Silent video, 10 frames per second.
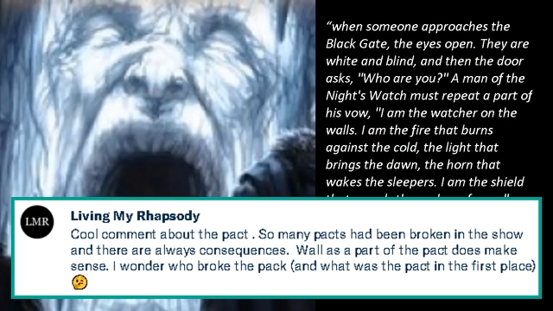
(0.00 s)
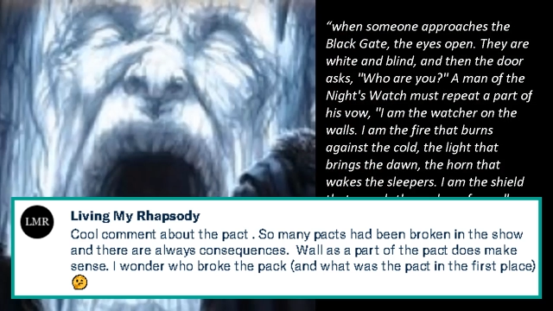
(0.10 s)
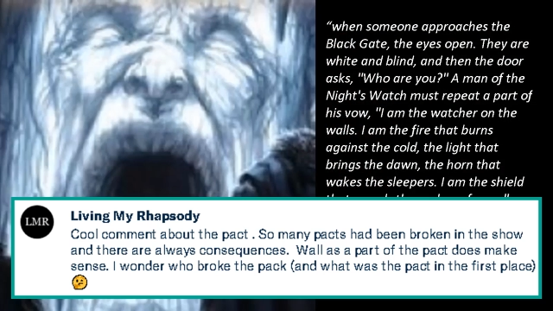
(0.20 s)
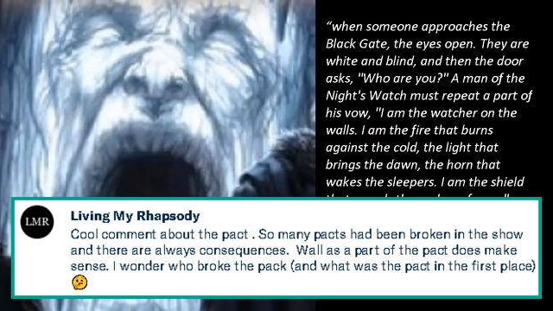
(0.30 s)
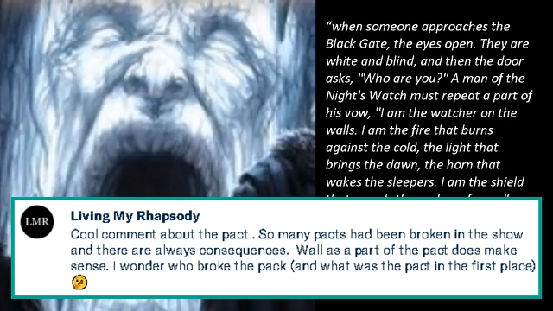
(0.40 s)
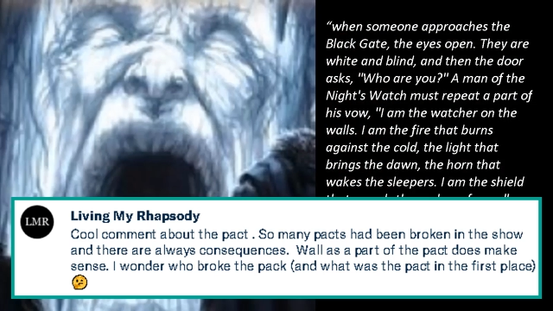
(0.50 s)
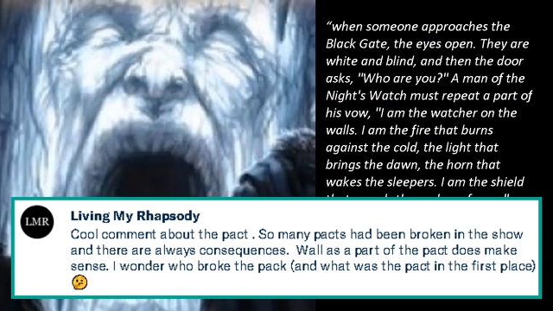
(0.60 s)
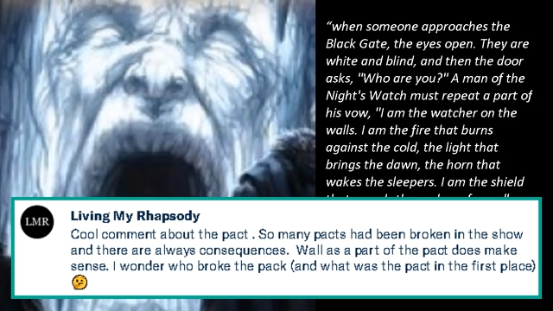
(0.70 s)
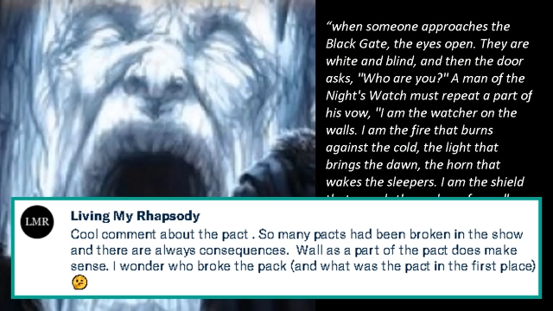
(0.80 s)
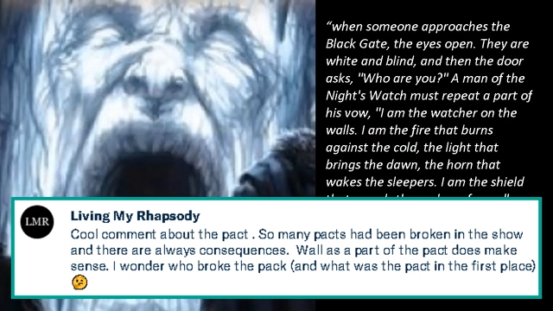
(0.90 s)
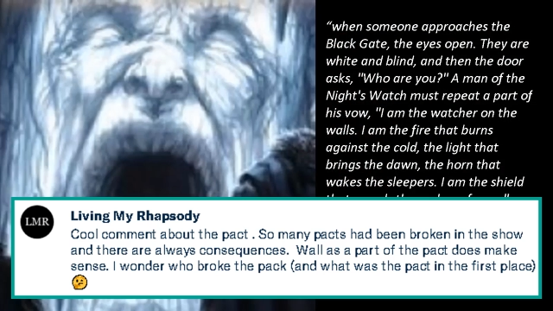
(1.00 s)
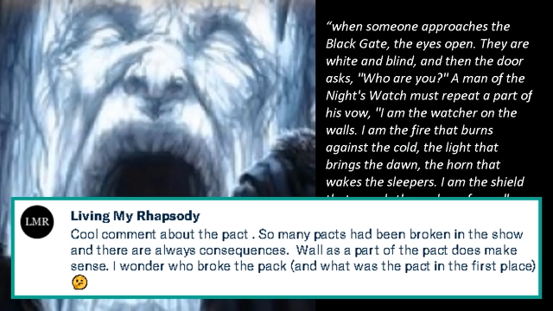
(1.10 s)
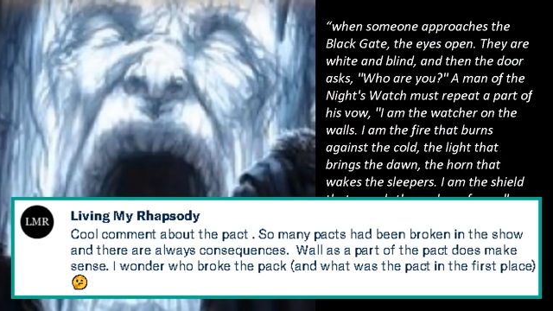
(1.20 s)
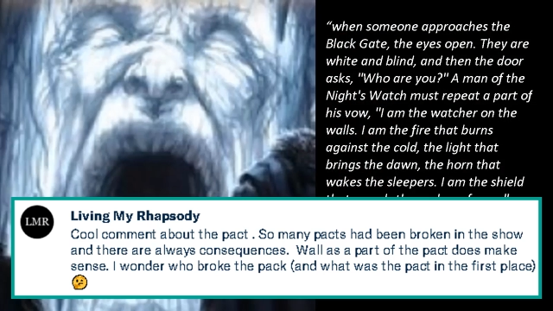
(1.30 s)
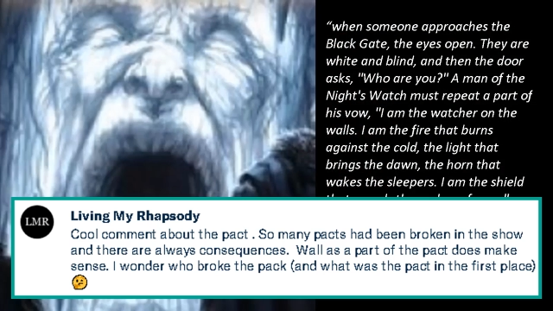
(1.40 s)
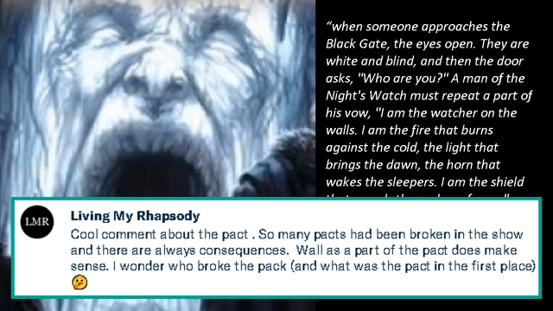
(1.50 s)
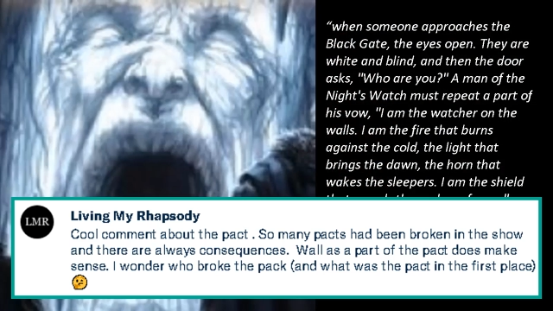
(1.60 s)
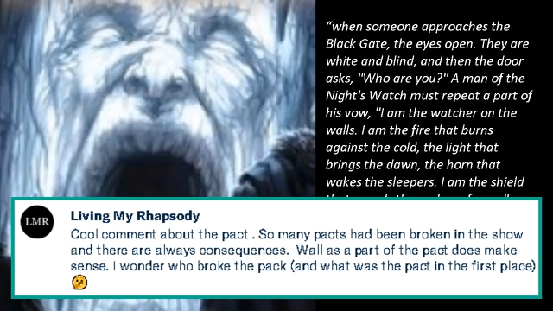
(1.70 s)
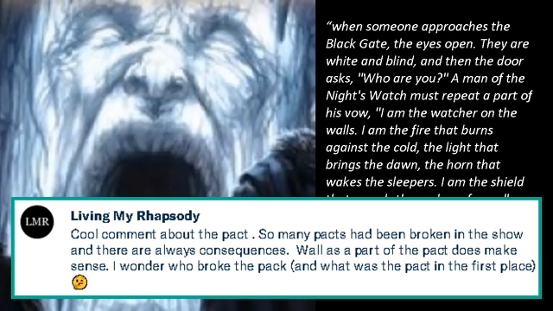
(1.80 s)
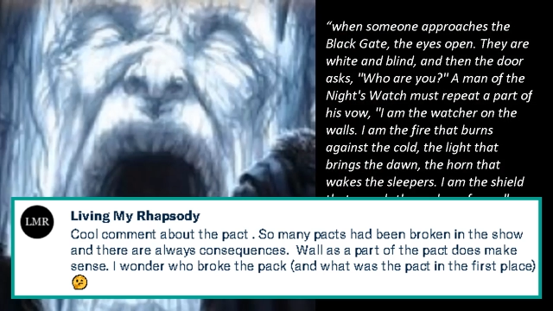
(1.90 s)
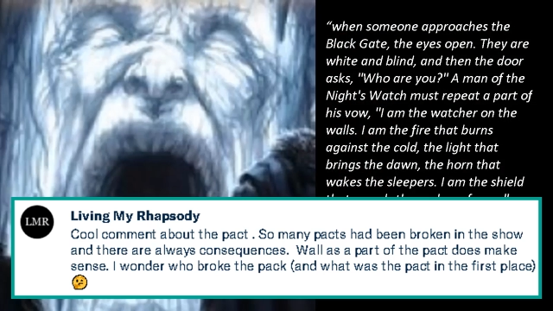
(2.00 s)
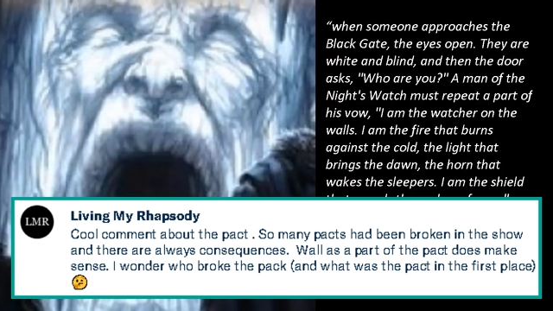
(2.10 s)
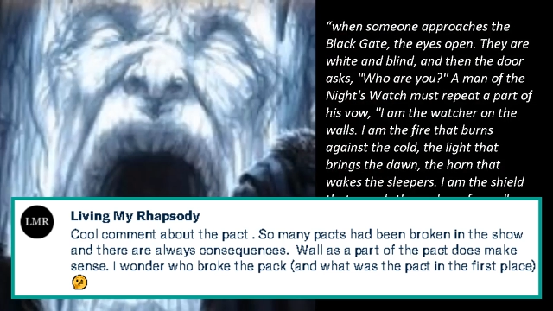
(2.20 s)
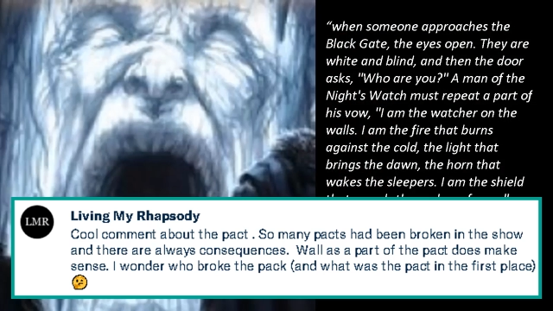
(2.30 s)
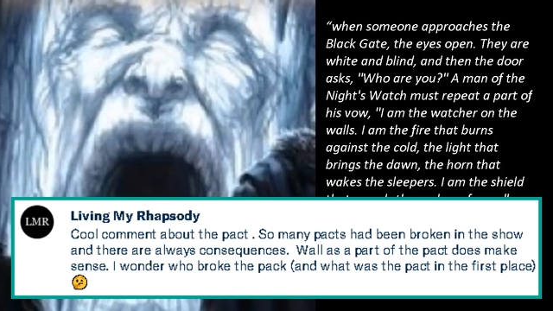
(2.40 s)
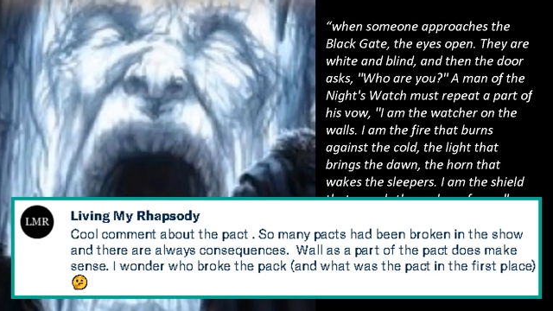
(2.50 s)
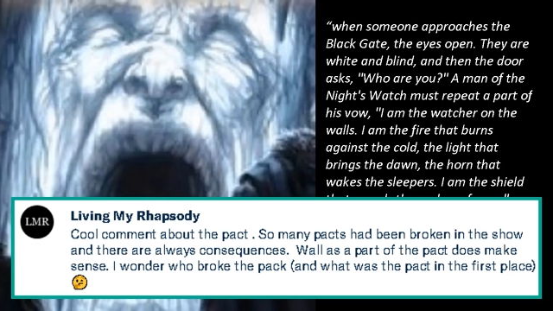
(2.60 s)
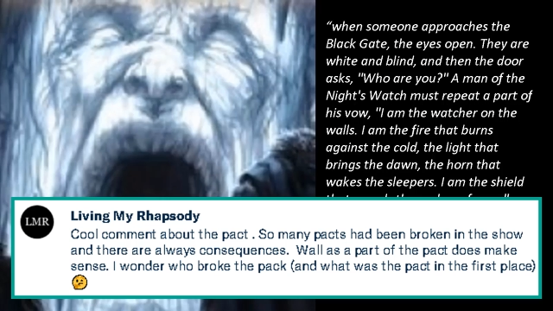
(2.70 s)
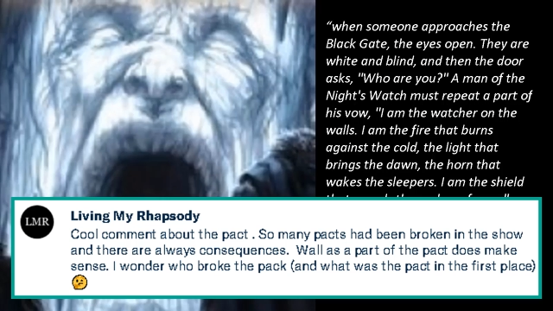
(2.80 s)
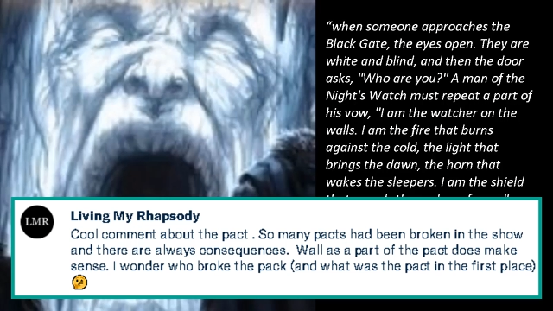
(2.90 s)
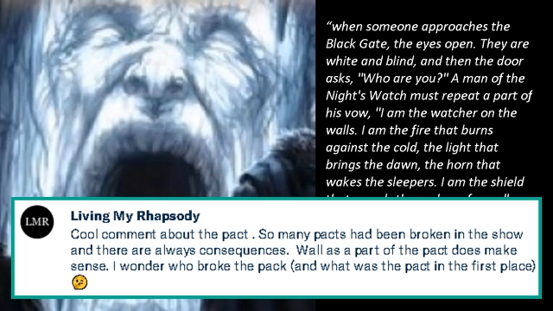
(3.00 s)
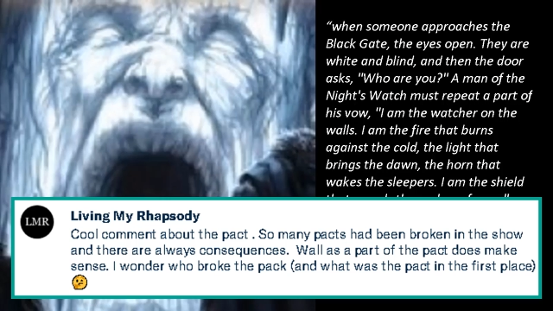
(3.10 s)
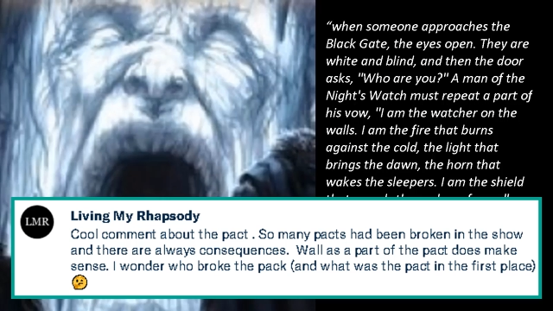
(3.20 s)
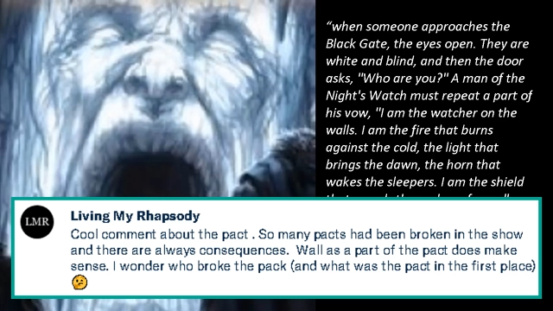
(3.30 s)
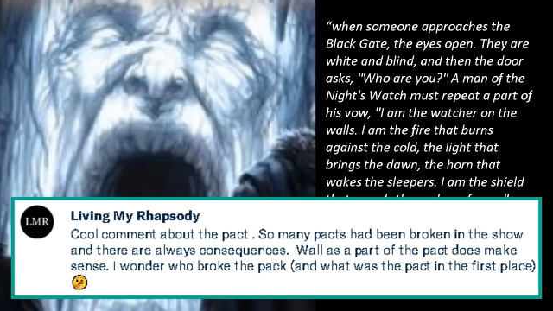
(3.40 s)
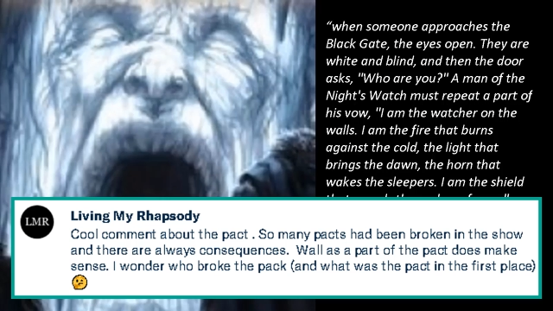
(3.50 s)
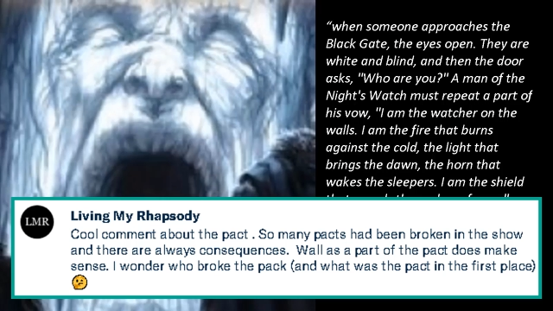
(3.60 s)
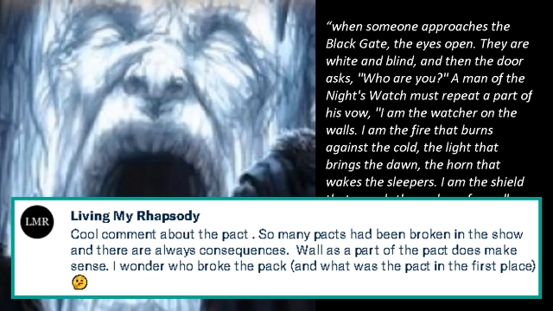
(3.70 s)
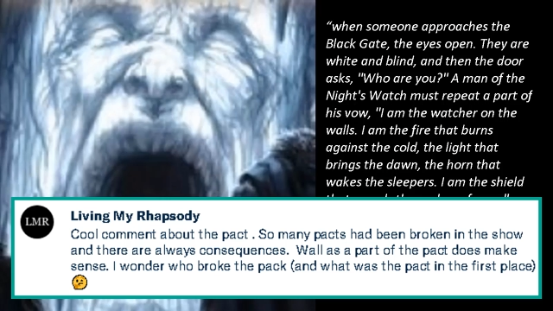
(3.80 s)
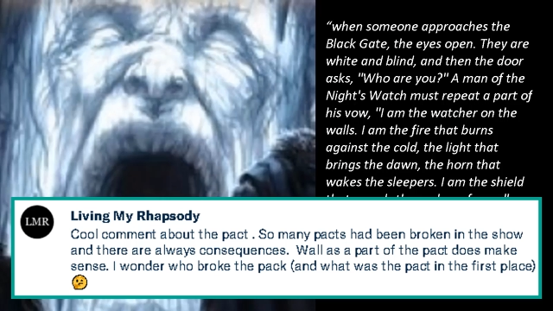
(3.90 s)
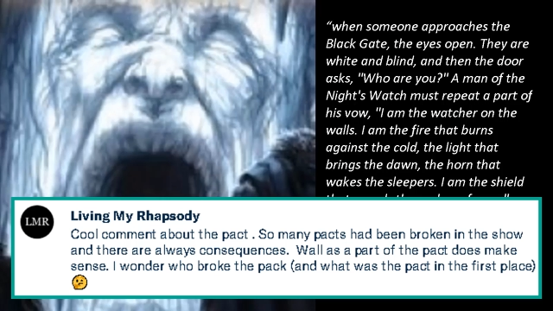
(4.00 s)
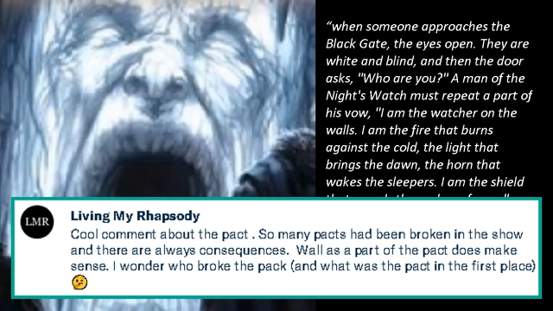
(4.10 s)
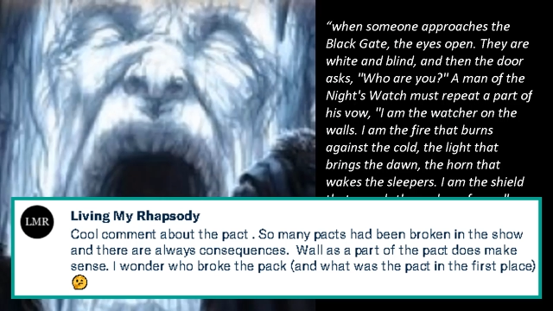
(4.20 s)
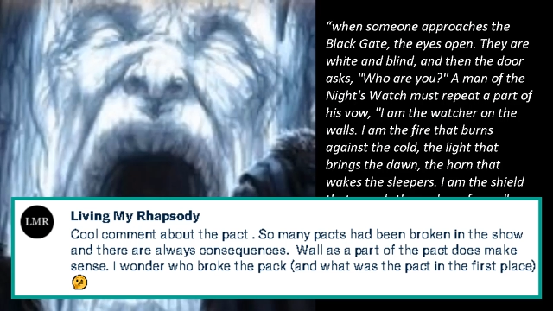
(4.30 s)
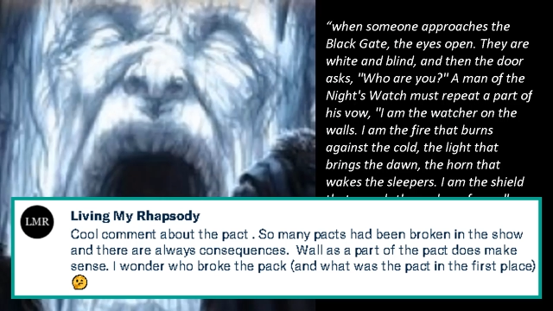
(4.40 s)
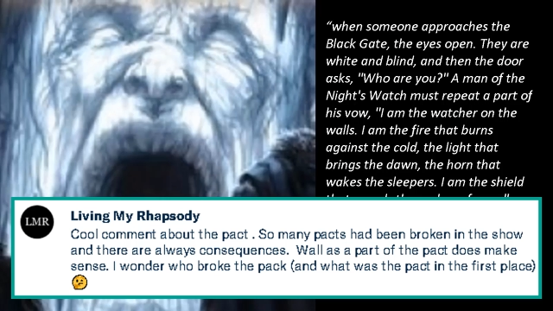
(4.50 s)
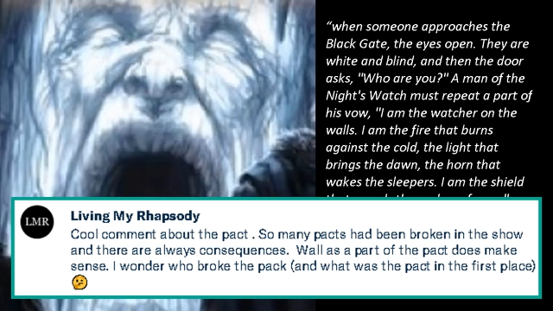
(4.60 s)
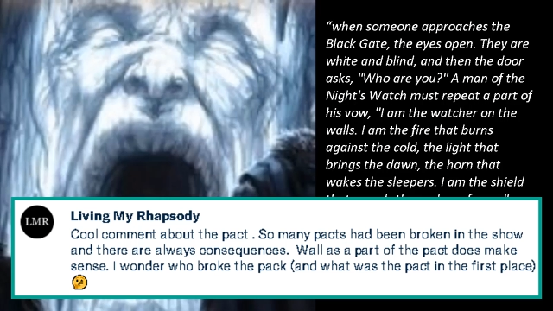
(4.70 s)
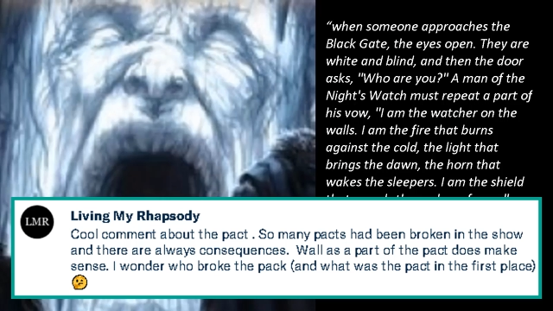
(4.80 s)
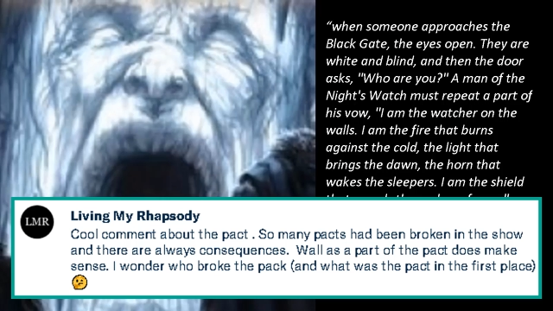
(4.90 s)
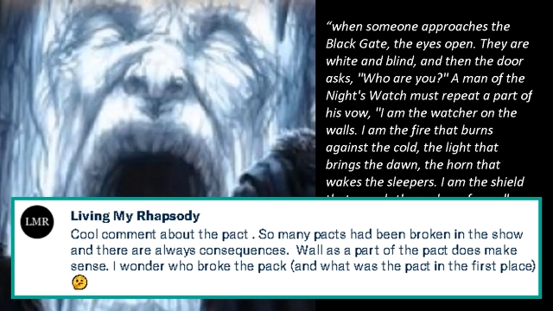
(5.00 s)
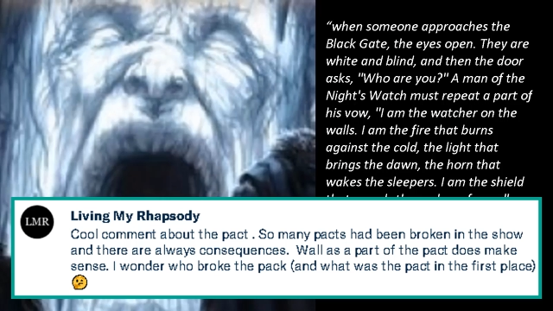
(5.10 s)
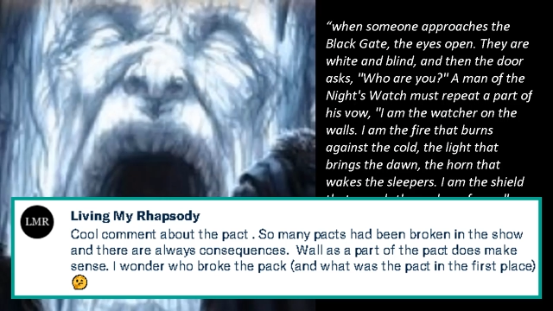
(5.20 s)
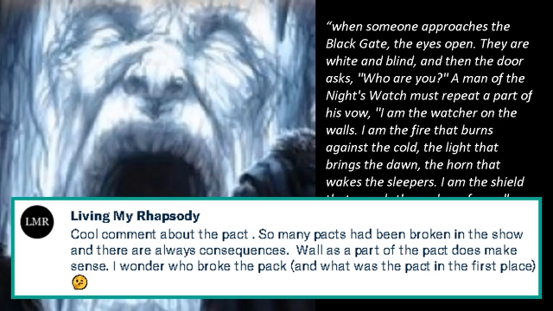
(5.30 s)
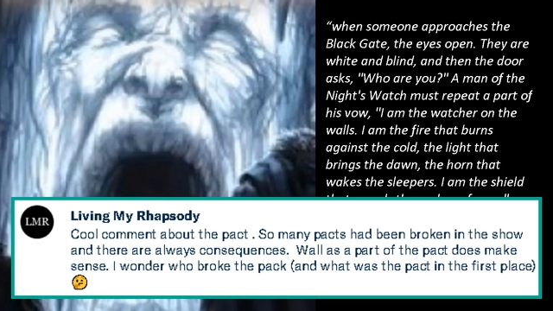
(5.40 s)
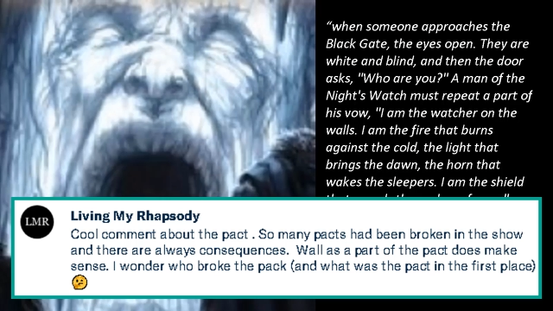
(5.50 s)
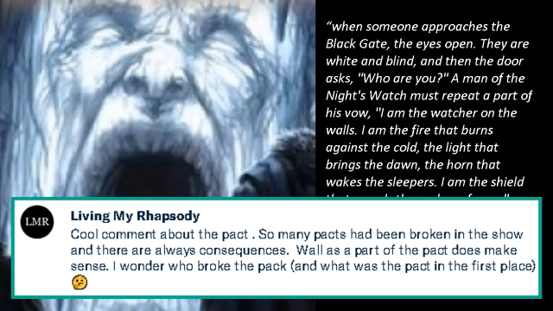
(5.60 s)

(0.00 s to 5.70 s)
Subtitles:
[unreadable: no face in view]